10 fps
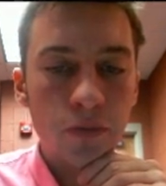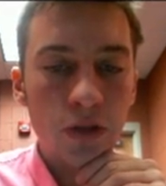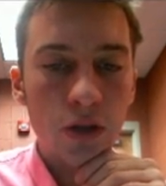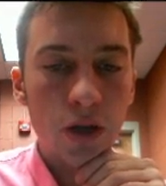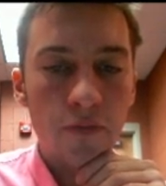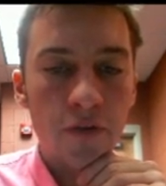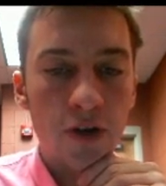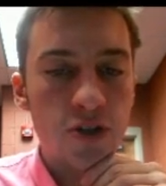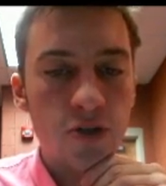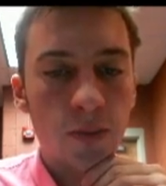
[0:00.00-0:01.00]
Uh, very
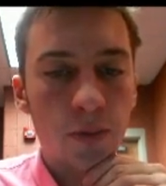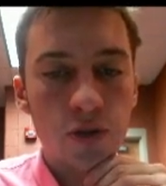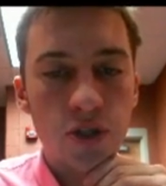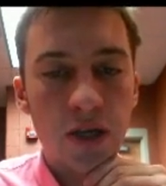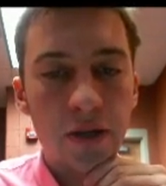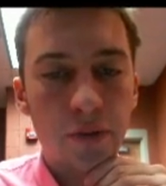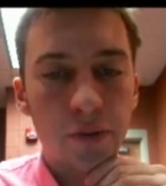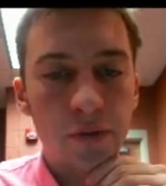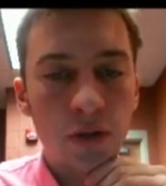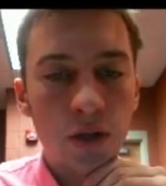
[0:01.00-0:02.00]
strong bullish candle,
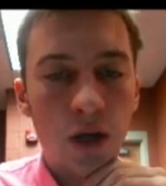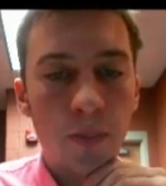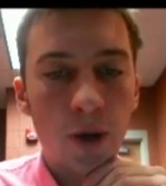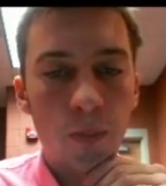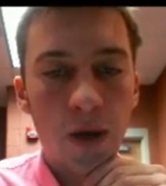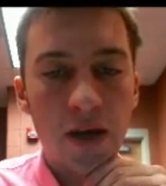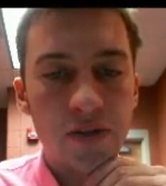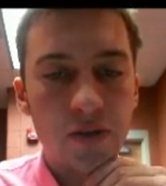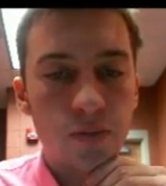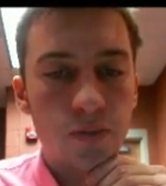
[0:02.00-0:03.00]
a
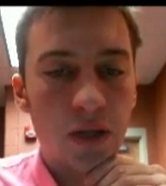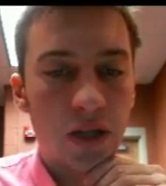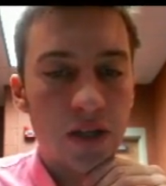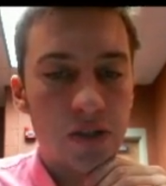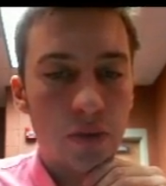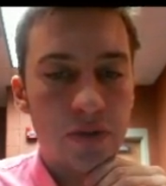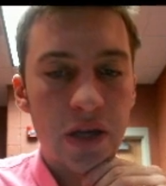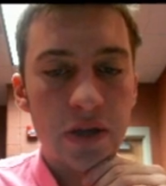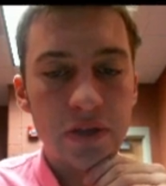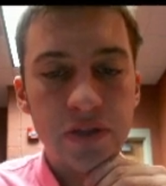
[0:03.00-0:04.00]
marubozu, meaning it has no
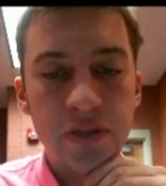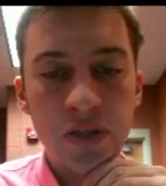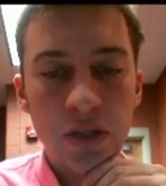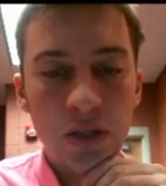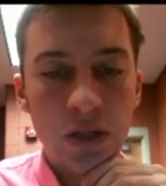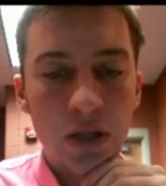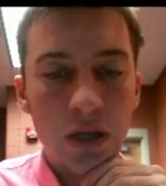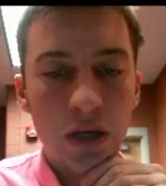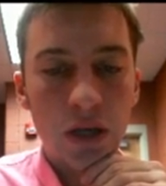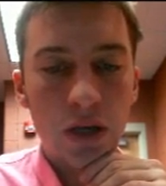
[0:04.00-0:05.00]
tails,
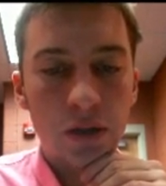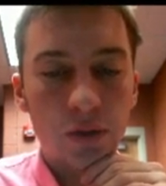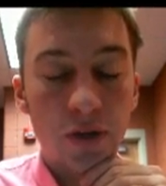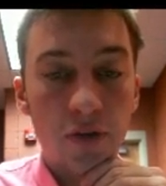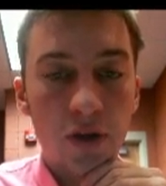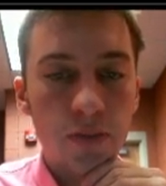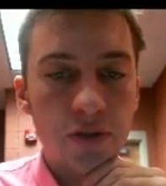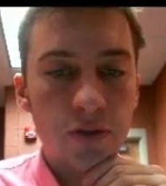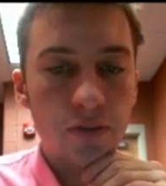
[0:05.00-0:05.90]
uh, and great volume too.